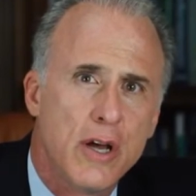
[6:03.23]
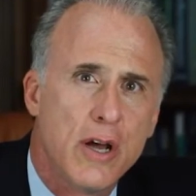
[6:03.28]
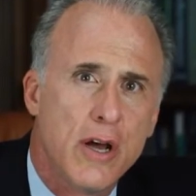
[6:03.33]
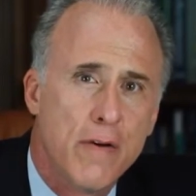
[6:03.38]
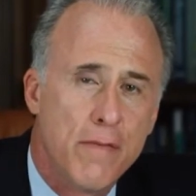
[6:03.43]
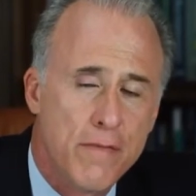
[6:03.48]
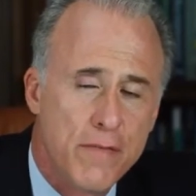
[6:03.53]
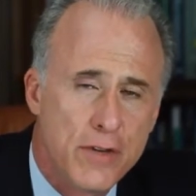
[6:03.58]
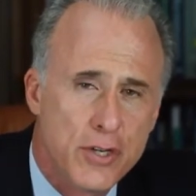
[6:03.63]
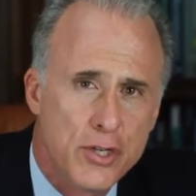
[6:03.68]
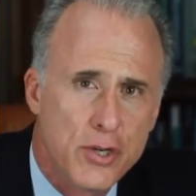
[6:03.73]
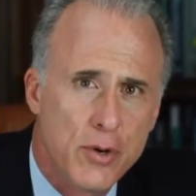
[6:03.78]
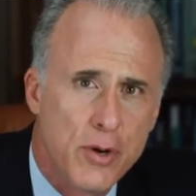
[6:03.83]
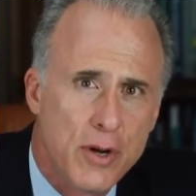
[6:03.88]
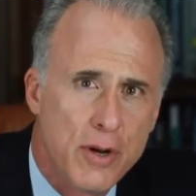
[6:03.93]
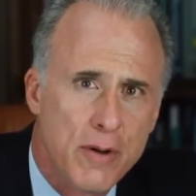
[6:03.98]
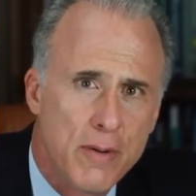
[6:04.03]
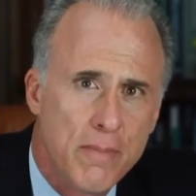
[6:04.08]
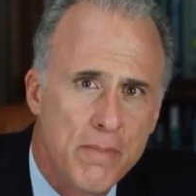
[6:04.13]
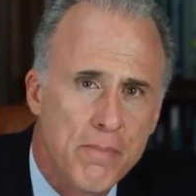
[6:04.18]
a fish
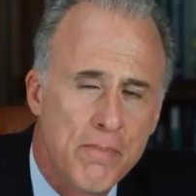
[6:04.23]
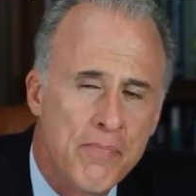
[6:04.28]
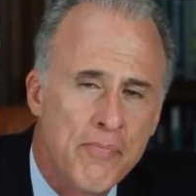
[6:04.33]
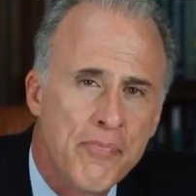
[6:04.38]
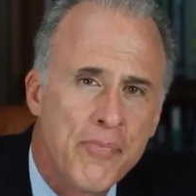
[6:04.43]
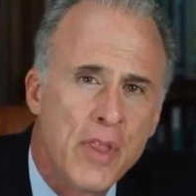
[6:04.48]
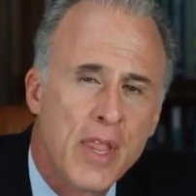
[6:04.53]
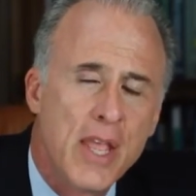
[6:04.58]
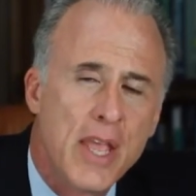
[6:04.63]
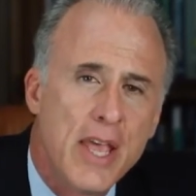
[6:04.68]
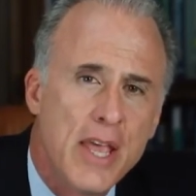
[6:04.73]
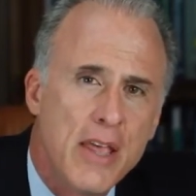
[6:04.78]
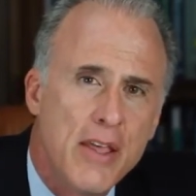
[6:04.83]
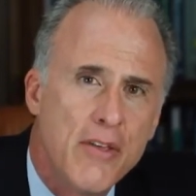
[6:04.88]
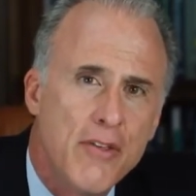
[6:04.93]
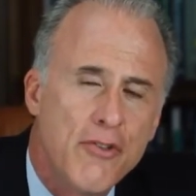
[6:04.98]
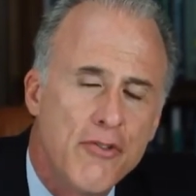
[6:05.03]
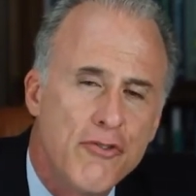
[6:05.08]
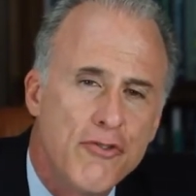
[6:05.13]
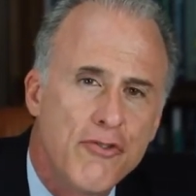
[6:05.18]
oil
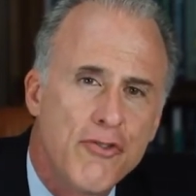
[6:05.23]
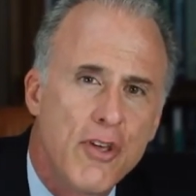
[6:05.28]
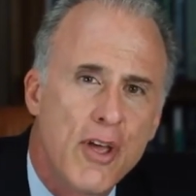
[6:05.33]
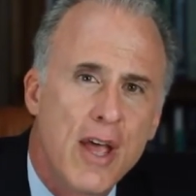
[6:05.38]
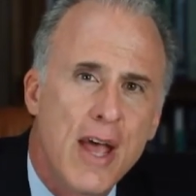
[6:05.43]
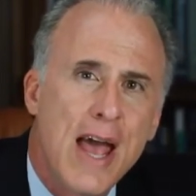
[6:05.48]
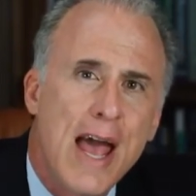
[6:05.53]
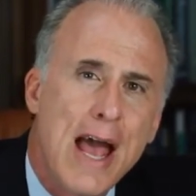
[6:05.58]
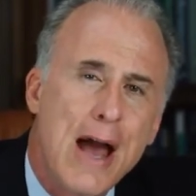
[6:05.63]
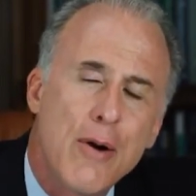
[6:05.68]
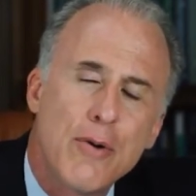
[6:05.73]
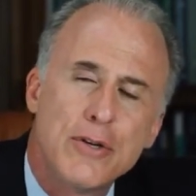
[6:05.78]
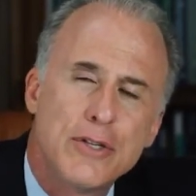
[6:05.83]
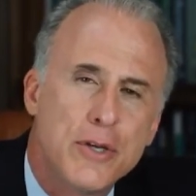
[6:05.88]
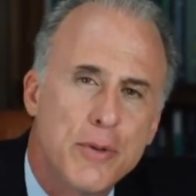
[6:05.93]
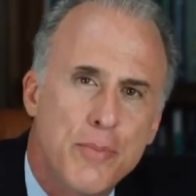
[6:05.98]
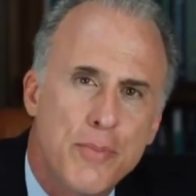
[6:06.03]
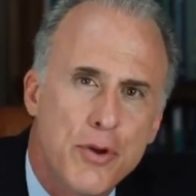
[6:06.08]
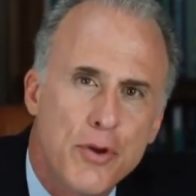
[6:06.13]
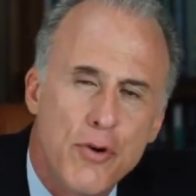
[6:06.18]
is how is
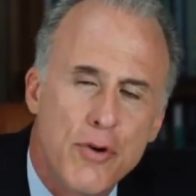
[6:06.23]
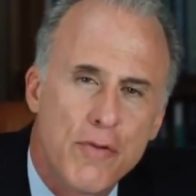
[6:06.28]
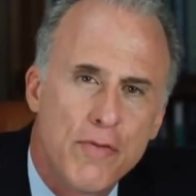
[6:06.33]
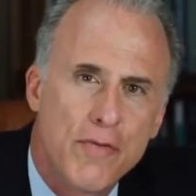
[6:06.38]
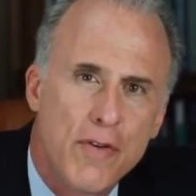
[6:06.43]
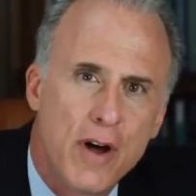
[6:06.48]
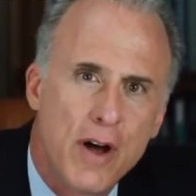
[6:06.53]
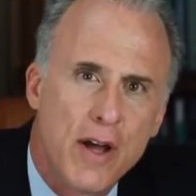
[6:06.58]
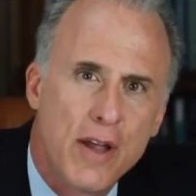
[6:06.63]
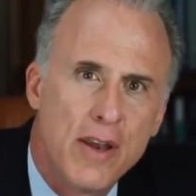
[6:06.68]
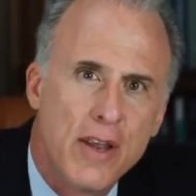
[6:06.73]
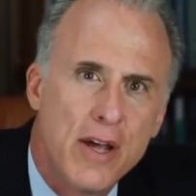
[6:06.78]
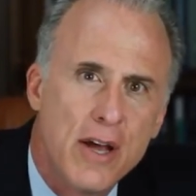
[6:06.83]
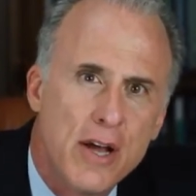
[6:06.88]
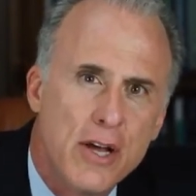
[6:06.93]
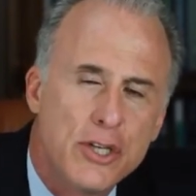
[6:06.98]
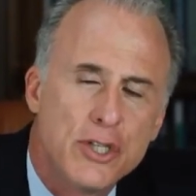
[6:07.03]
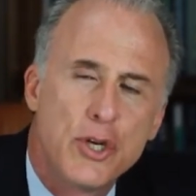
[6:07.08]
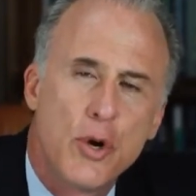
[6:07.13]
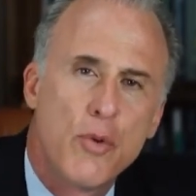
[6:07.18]
it purified.
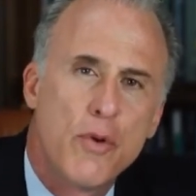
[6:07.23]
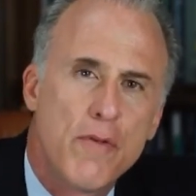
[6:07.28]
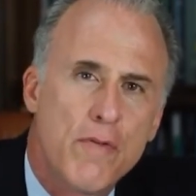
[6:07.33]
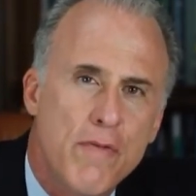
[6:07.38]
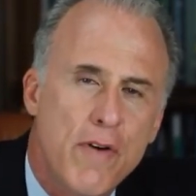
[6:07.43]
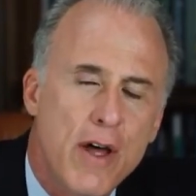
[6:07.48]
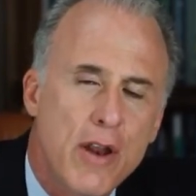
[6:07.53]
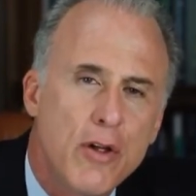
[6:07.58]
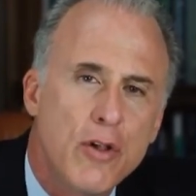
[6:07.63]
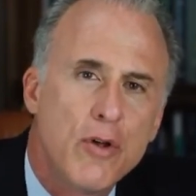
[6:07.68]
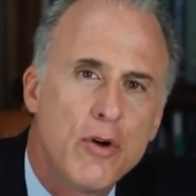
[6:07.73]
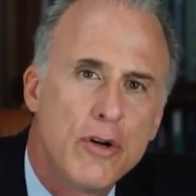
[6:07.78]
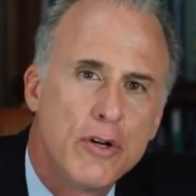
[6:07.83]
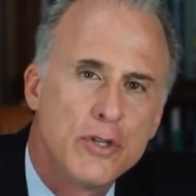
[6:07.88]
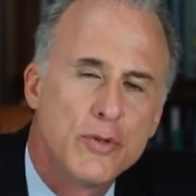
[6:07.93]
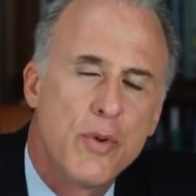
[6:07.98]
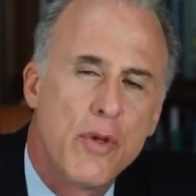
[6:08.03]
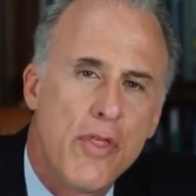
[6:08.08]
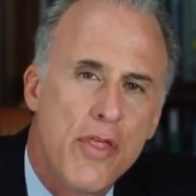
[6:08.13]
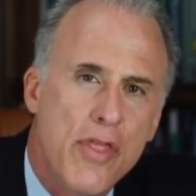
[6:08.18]
So with Vital Oils
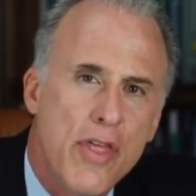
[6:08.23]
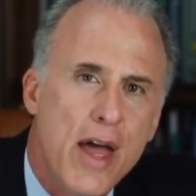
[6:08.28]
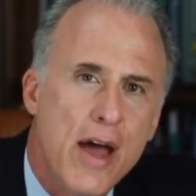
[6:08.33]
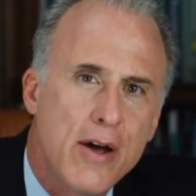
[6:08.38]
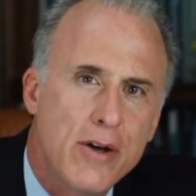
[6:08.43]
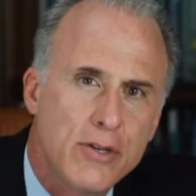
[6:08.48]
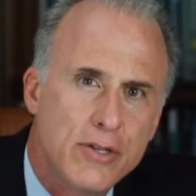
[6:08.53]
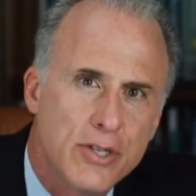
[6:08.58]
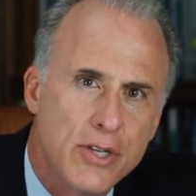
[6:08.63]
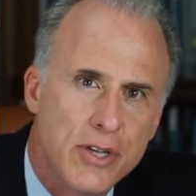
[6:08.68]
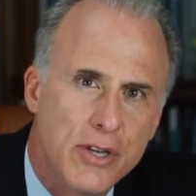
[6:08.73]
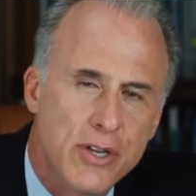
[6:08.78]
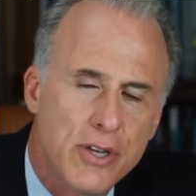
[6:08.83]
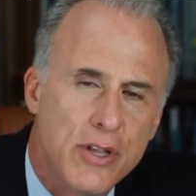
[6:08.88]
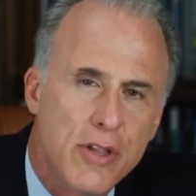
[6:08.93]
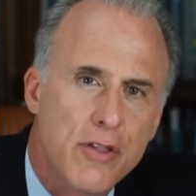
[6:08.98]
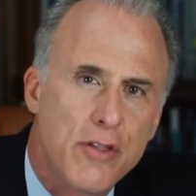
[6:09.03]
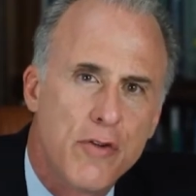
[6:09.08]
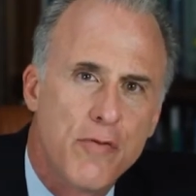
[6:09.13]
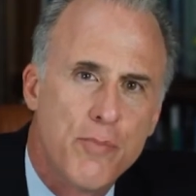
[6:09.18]
1000,
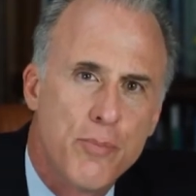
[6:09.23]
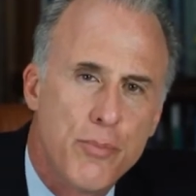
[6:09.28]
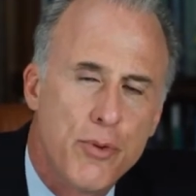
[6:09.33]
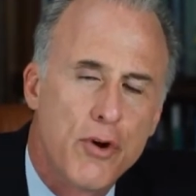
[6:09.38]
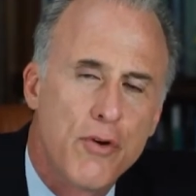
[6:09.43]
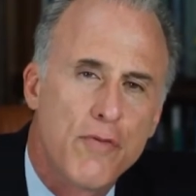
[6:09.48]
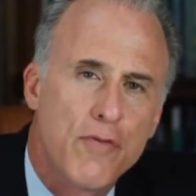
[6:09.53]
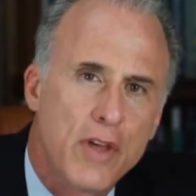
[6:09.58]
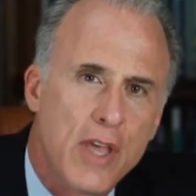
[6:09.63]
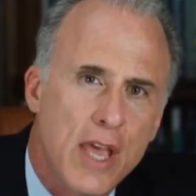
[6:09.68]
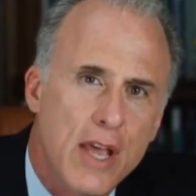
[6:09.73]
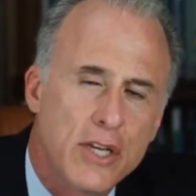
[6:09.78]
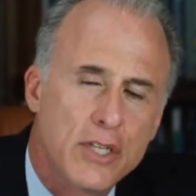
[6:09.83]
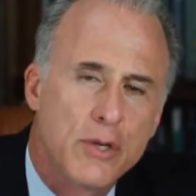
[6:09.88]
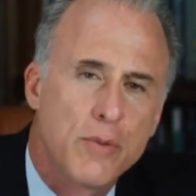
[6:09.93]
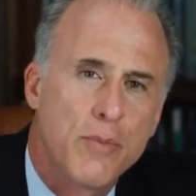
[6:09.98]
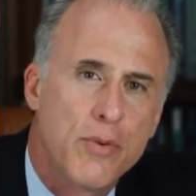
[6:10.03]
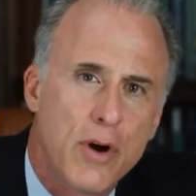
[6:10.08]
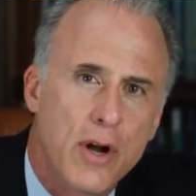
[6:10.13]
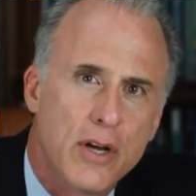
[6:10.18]
the
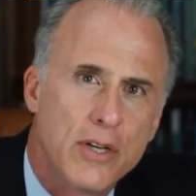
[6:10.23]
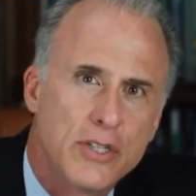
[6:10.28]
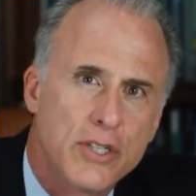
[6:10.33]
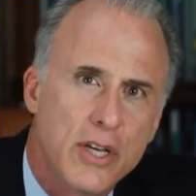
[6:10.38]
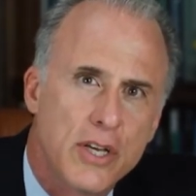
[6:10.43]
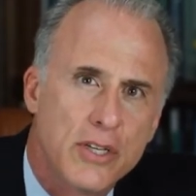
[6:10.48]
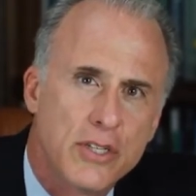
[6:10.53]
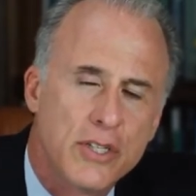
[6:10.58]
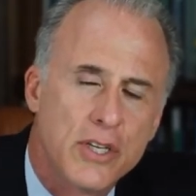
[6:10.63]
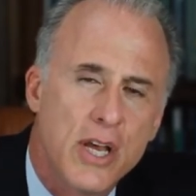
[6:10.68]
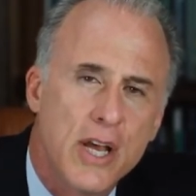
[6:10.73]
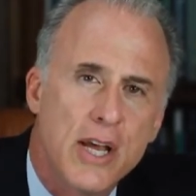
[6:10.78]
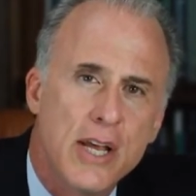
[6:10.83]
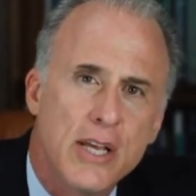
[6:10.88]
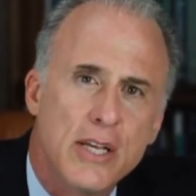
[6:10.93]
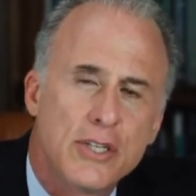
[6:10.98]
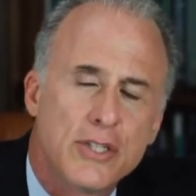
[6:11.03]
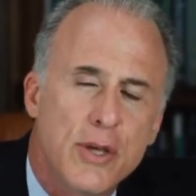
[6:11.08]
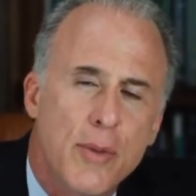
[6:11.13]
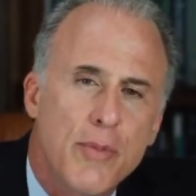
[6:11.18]
purification process
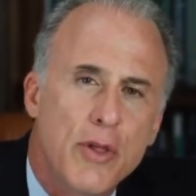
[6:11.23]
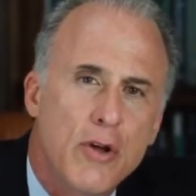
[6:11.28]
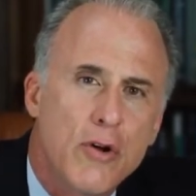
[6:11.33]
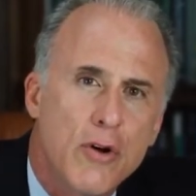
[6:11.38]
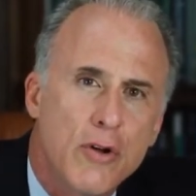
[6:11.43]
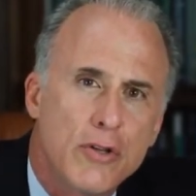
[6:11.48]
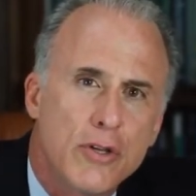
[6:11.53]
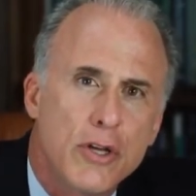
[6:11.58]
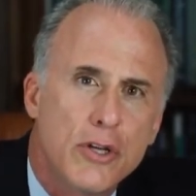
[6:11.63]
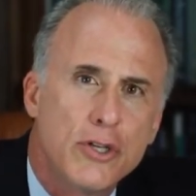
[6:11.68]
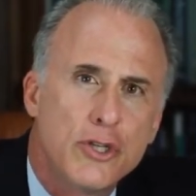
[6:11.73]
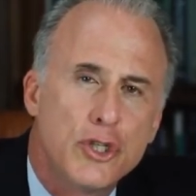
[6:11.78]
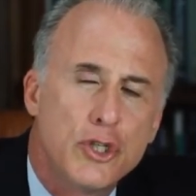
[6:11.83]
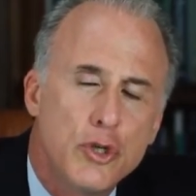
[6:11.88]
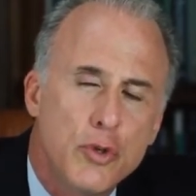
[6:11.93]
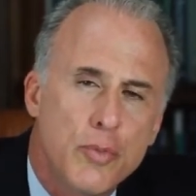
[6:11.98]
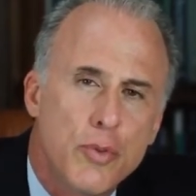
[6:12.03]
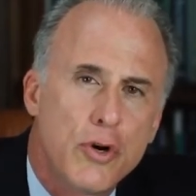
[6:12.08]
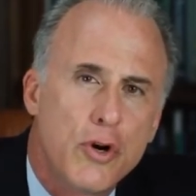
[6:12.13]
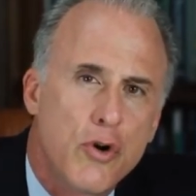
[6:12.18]
is something called
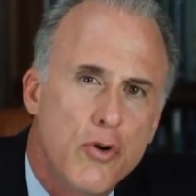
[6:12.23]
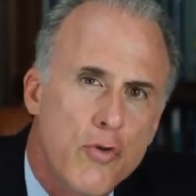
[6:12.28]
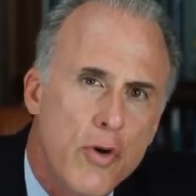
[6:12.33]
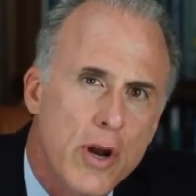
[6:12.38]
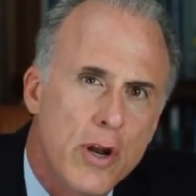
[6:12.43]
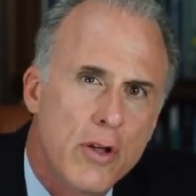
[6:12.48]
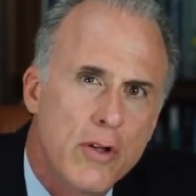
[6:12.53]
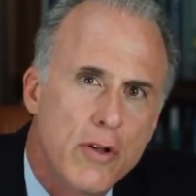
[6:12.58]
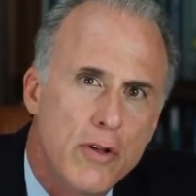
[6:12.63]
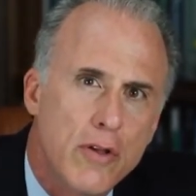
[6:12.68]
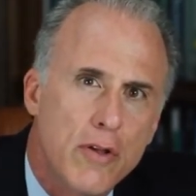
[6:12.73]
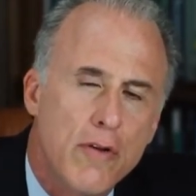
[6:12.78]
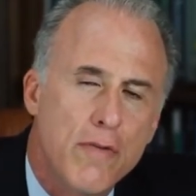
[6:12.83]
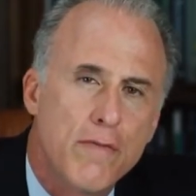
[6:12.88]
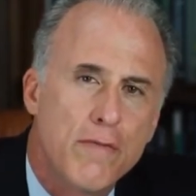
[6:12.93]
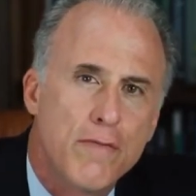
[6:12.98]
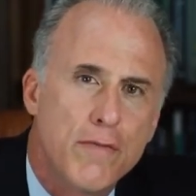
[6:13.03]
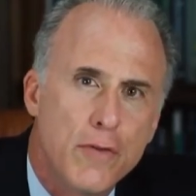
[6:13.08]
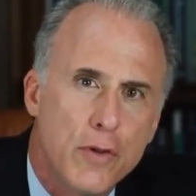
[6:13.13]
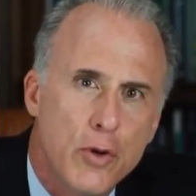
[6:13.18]
supercritical
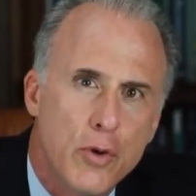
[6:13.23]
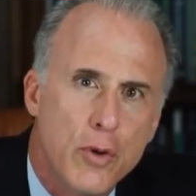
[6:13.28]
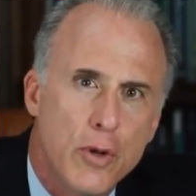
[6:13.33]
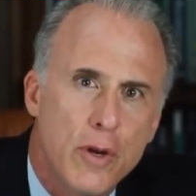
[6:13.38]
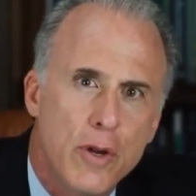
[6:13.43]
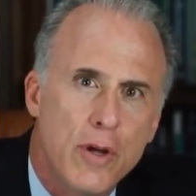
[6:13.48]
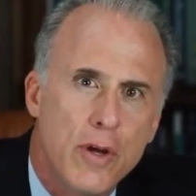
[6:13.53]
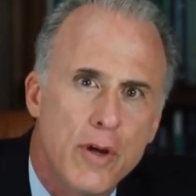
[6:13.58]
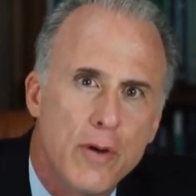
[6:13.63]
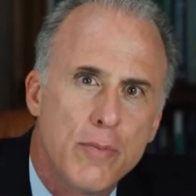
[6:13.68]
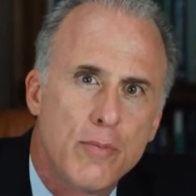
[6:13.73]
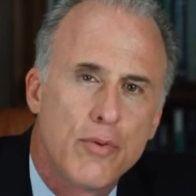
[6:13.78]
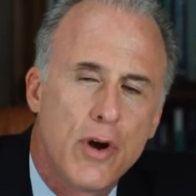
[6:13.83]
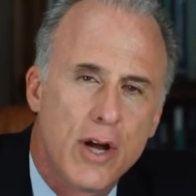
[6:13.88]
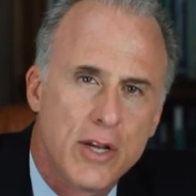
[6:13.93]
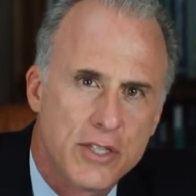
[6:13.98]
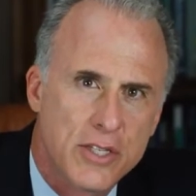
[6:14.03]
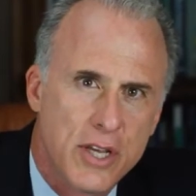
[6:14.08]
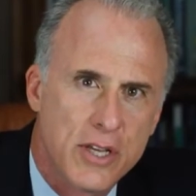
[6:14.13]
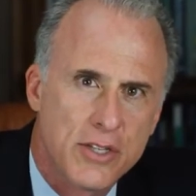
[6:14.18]
fluid
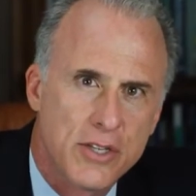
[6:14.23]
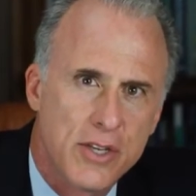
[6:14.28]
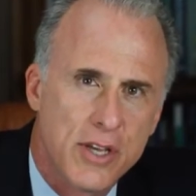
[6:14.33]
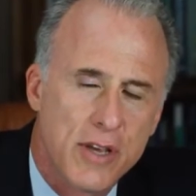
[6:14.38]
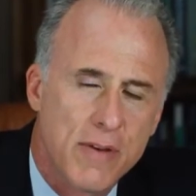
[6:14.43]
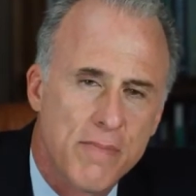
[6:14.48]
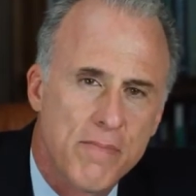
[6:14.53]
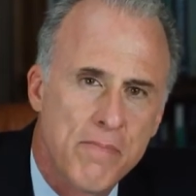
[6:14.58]
processing.